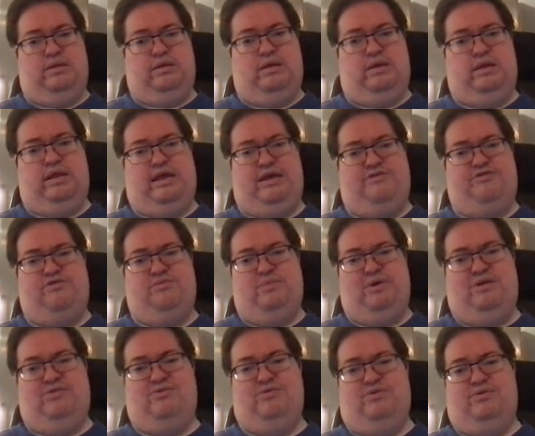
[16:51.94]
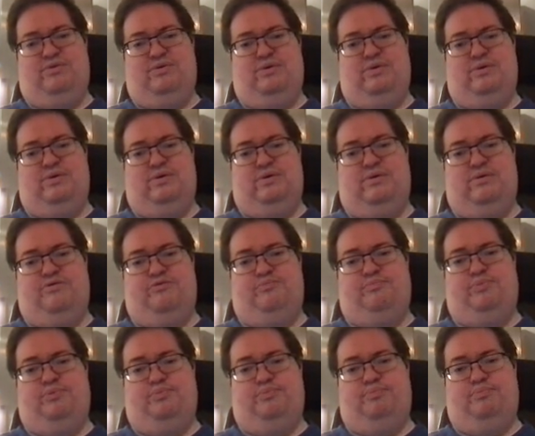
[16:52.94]
an estimator
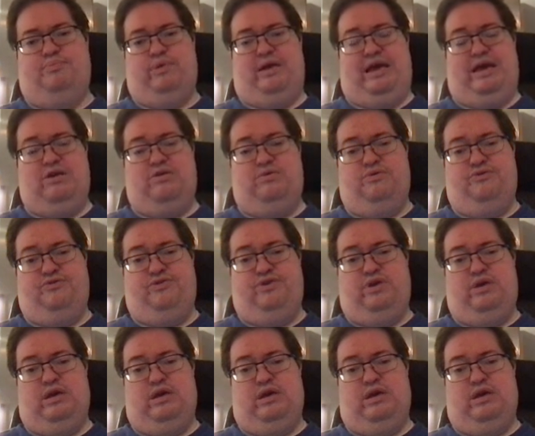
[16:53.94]
accuracy